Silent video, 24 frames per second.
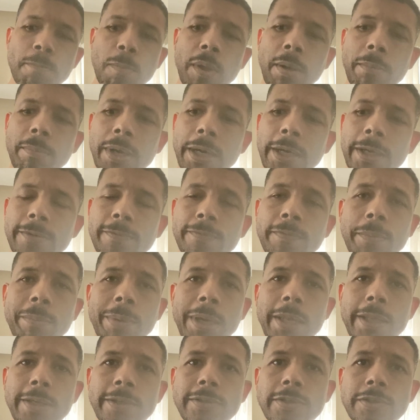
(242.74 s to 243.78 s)
But for
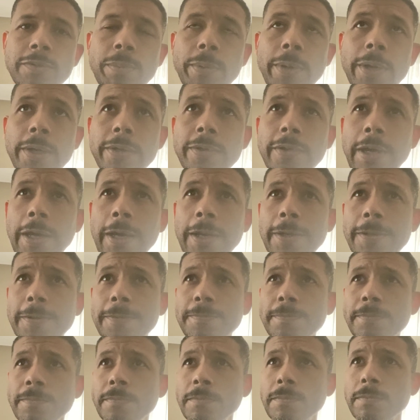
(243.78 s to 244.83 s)
me, this is pretty exciting.
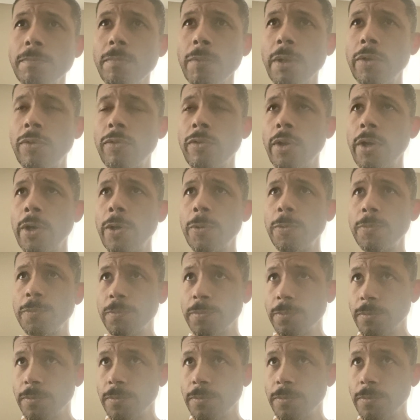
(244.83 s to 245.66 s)
And so,